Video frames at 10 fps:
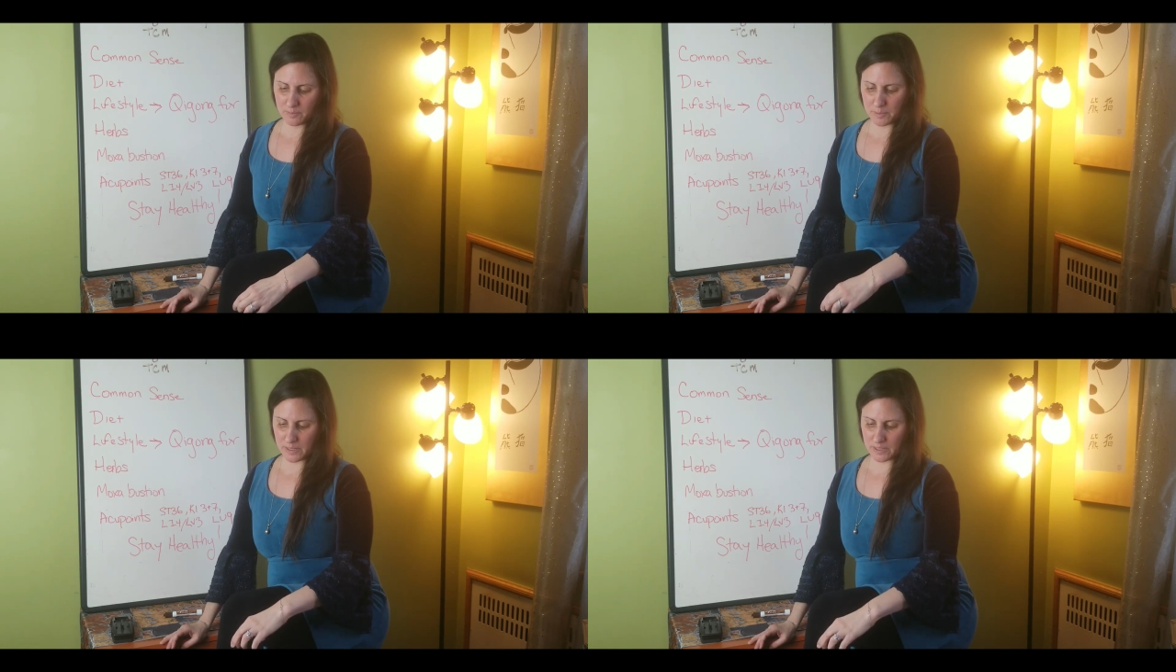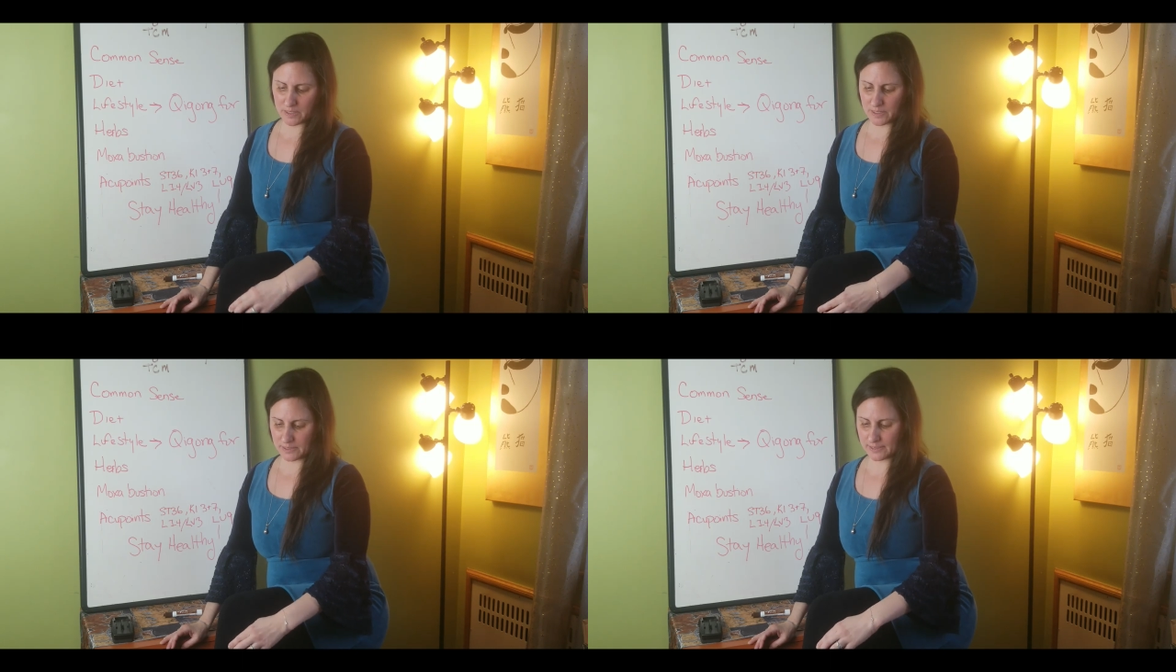but
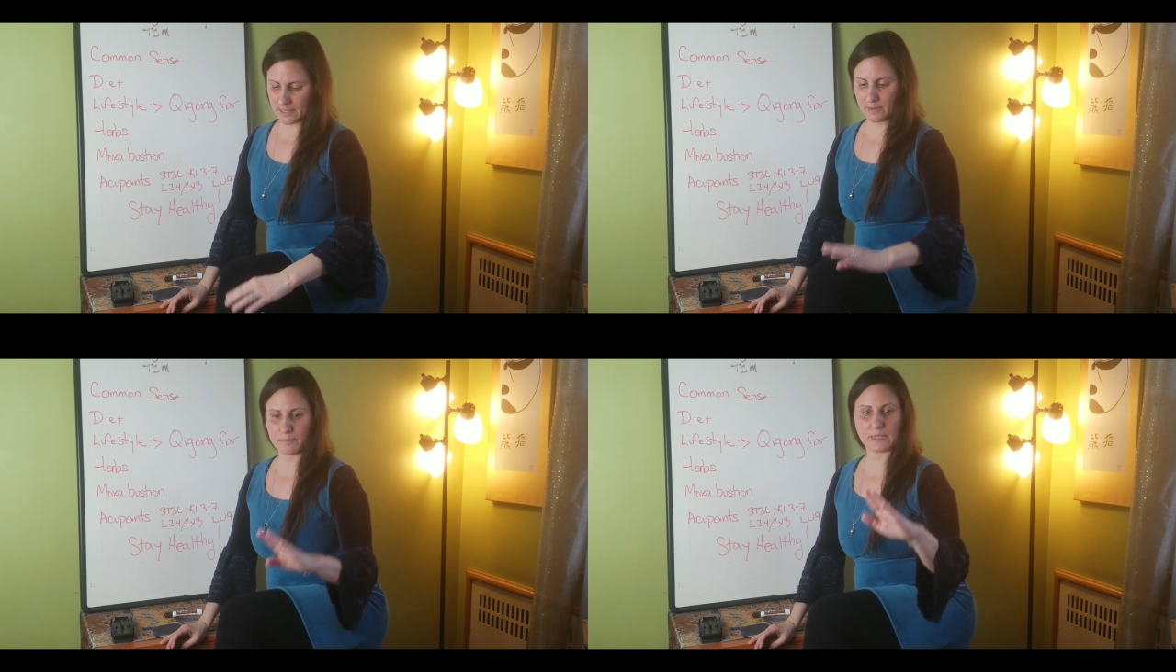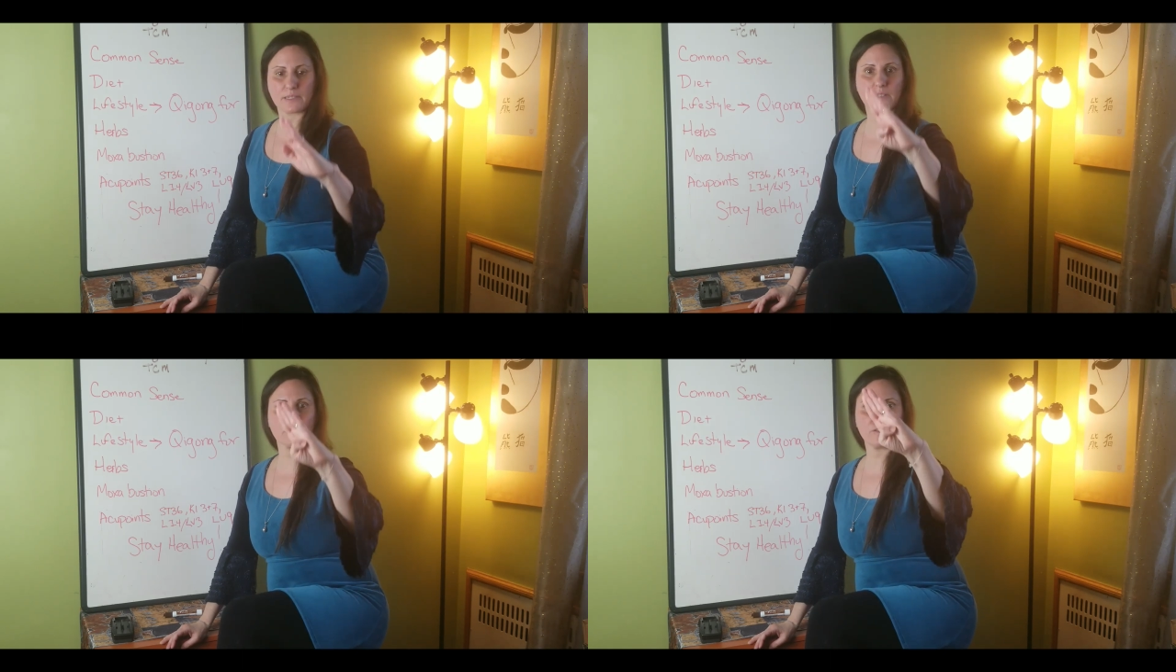it's
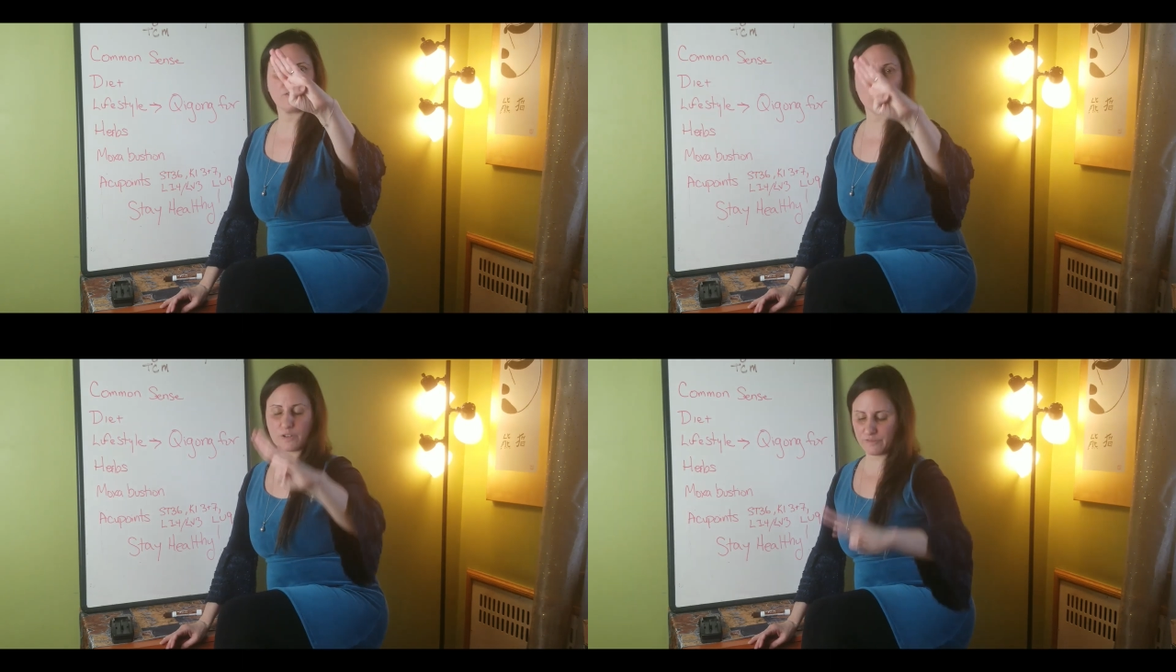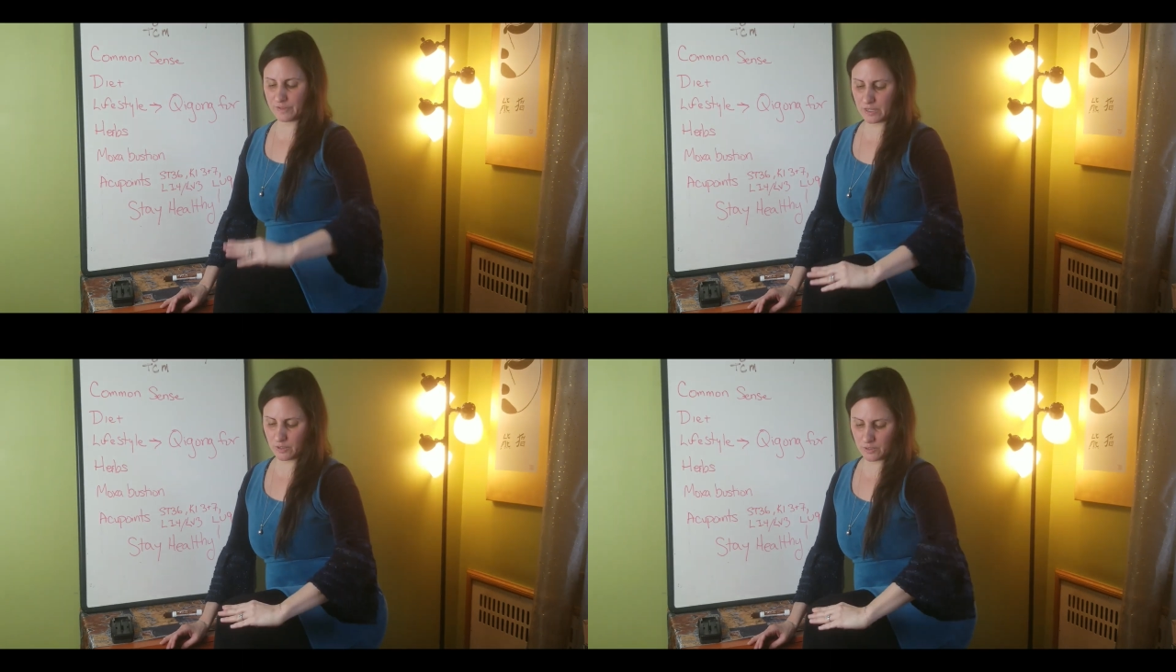basically 4
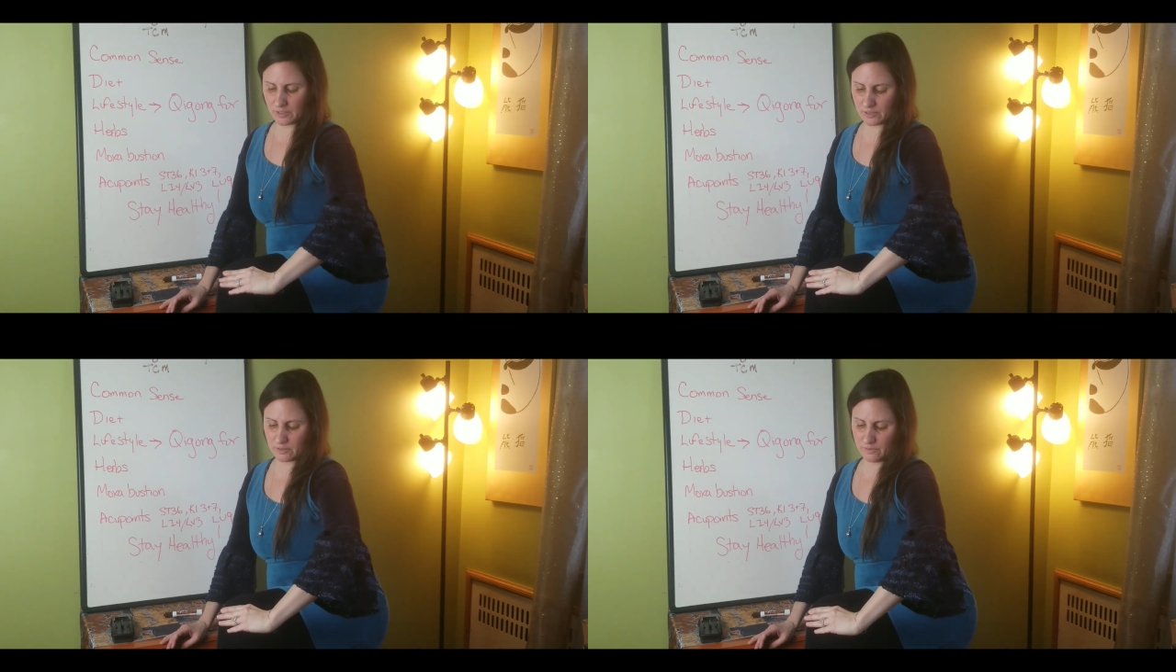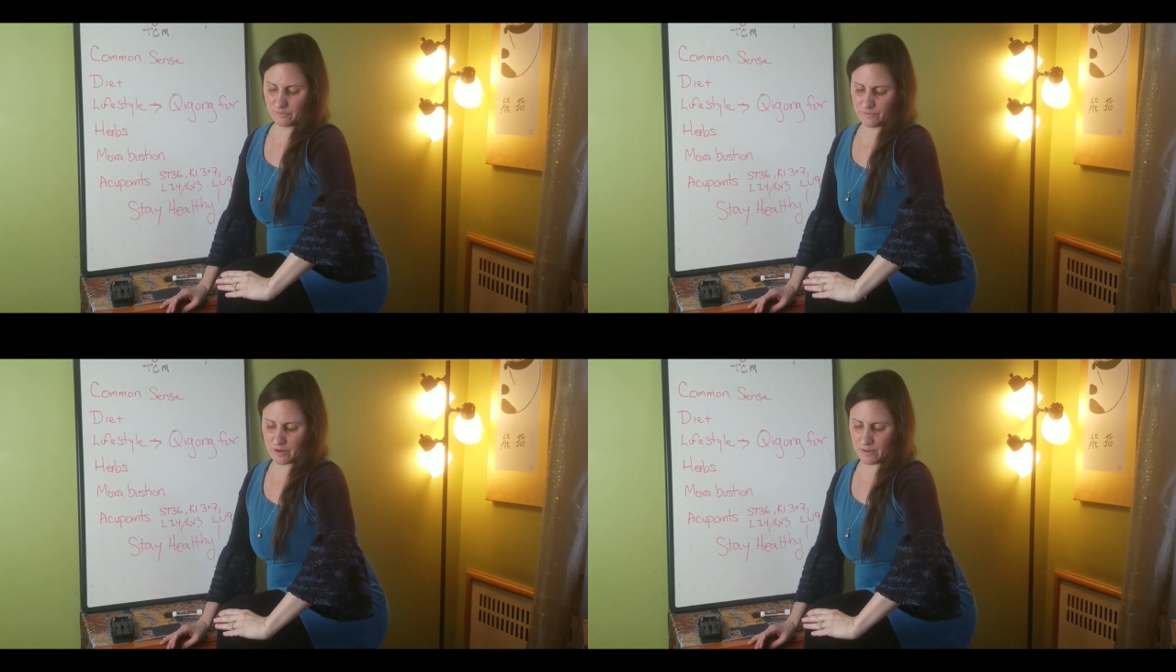fingers
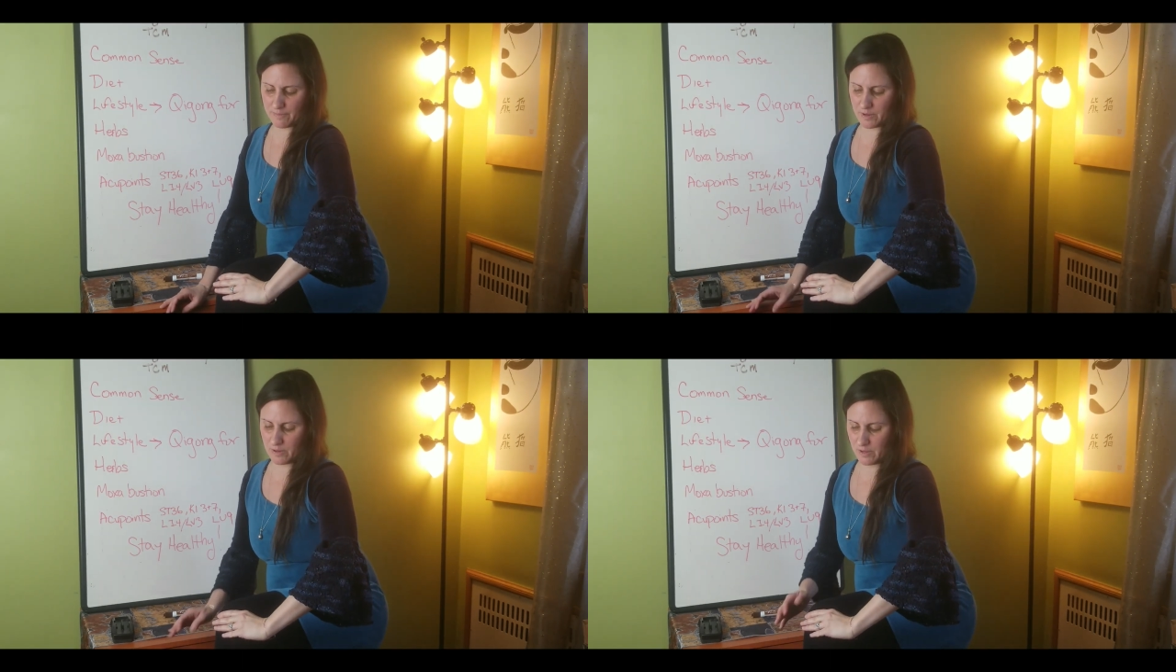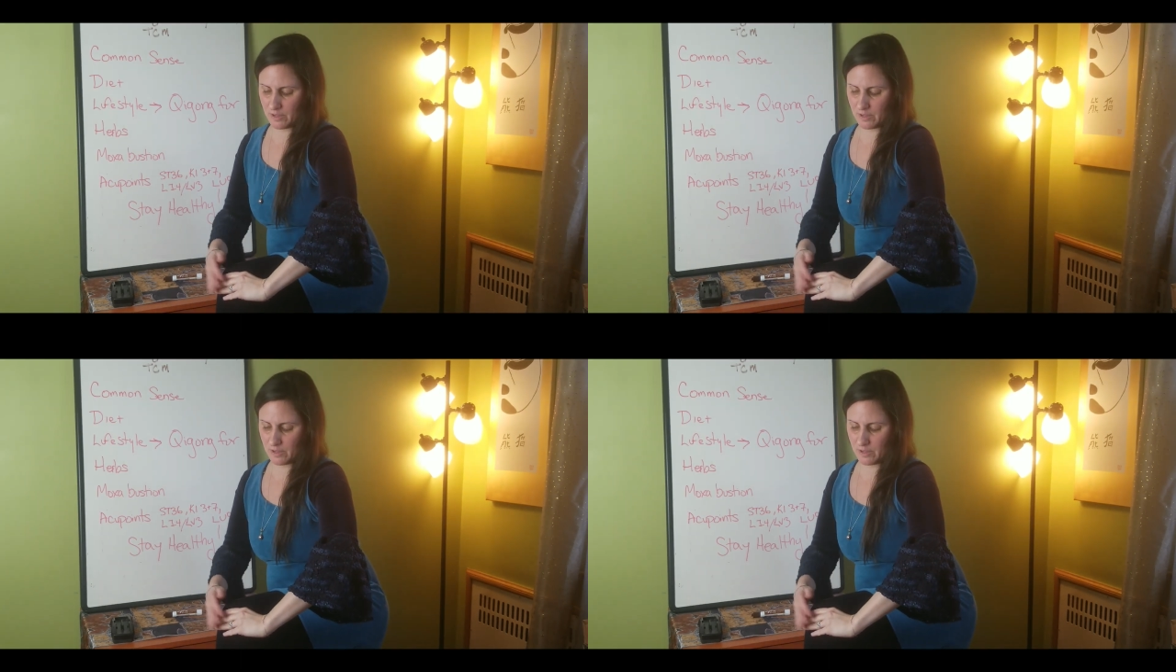from